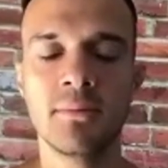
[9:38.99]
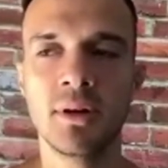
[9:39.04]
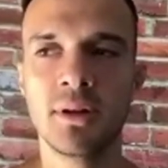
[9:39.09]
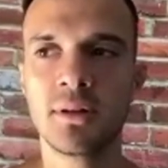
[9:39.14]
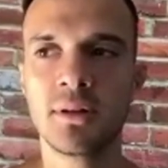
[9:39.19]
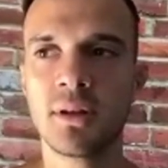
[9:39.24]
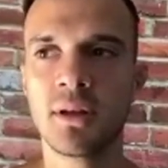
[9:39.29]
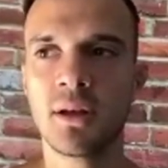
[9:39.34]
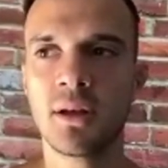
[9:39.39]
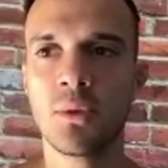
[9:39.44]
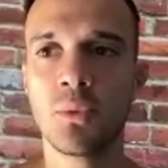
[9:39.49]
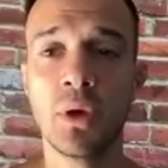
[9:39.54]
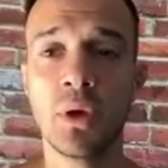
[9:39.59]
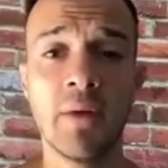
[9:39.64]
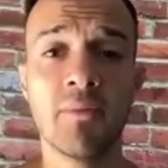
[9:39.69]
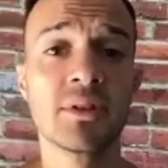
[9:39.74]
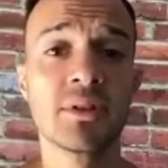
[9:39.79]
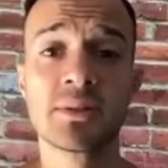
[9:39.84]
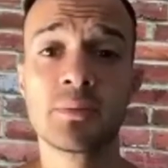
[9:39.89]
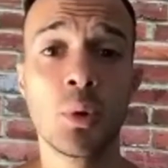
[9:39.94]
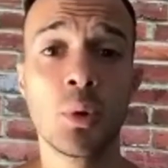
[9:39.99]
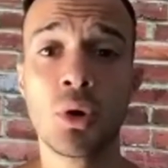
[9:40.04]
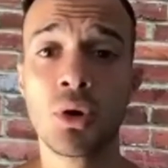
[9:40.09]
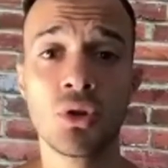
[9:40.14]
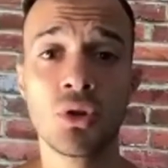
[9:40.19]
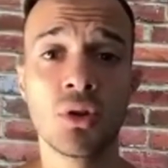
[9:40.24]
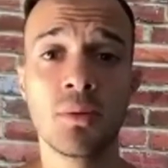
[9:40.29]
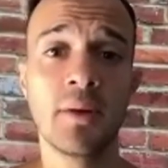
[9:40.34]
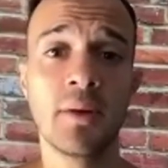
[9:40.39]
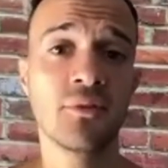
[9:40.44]
but we haven't
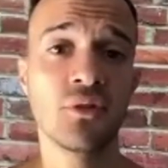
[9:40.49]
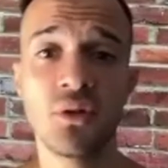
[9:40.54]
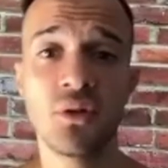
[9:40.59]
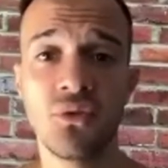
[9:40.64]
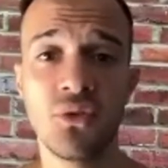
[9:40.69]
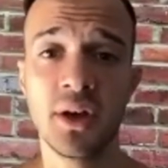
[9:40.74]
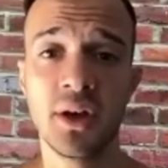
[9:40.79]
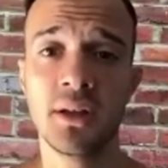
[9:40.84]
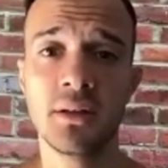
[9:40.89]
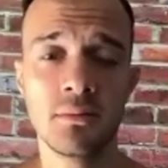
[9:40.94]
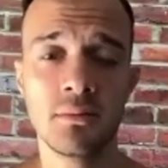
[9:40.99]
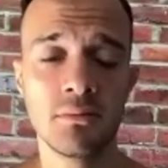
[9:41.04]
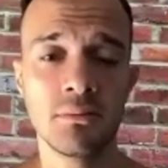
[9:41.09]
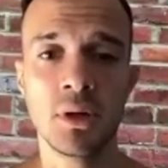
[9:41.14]
spoken to him after the fight.